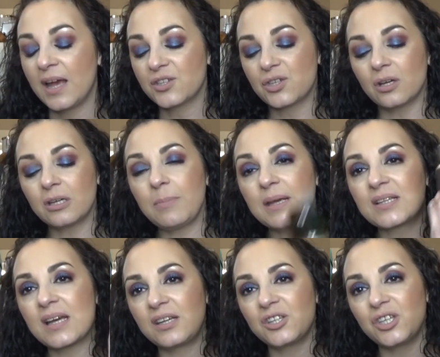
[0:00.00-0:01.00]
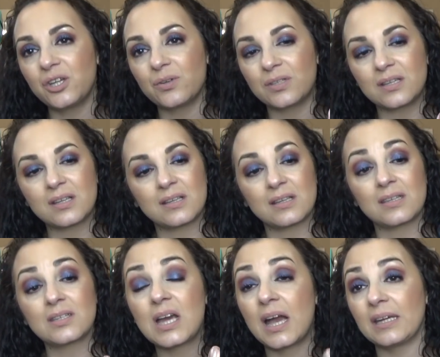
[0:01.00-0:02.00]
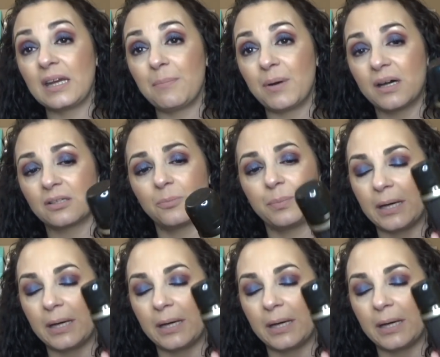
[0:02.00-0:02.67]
So I'm going to be excited to use this. This is a tiny bottle,